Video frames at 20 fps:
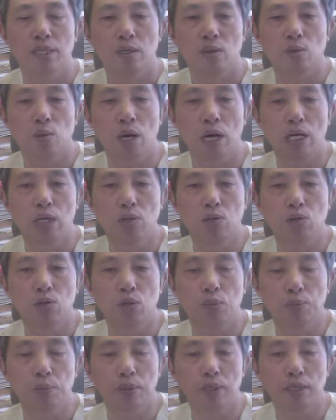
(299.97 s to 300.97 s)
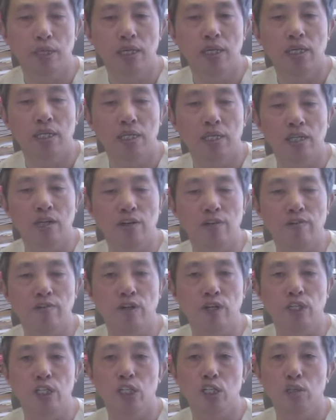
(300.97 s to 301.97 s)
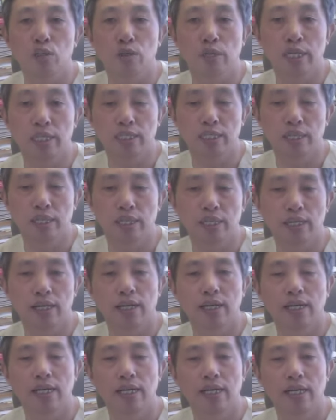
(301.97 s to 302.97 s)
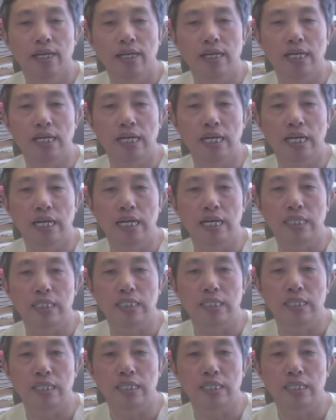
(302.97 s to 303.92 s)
One group they are very crazy and